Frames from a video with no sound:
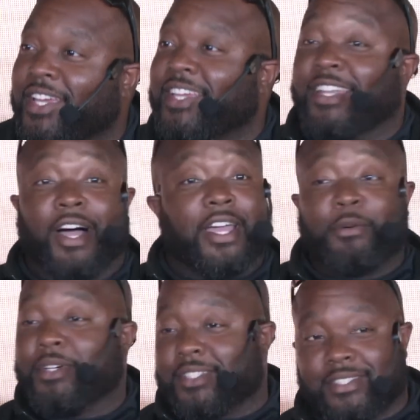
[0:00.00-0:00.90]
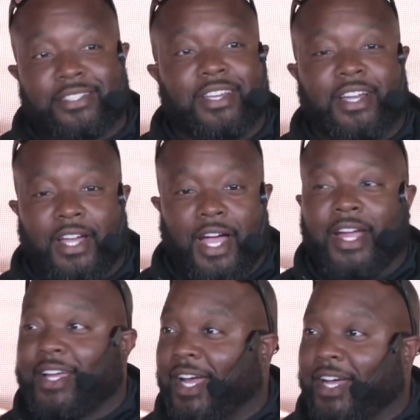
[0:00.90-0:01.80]
No, it was, all right,
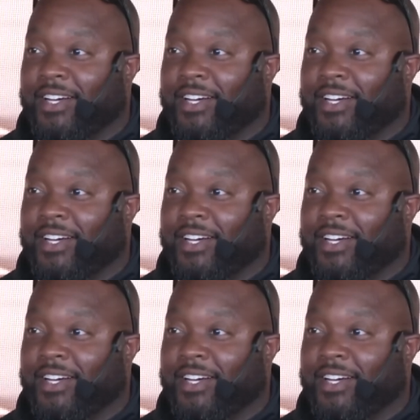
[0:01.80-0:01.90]
Kyle.